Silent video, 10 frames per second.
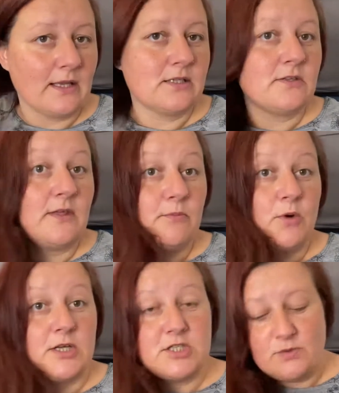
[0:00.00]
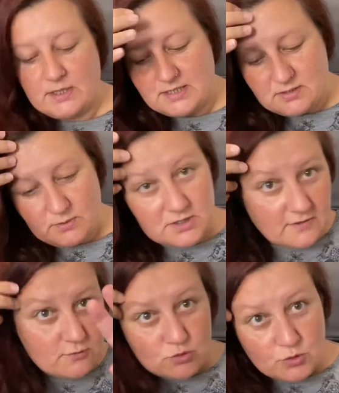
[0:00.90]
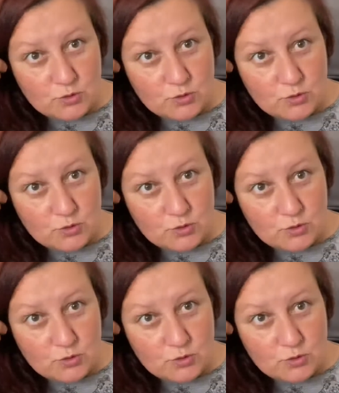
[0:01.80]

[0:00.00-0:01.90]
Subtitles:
So then what I do is, once I've drawn it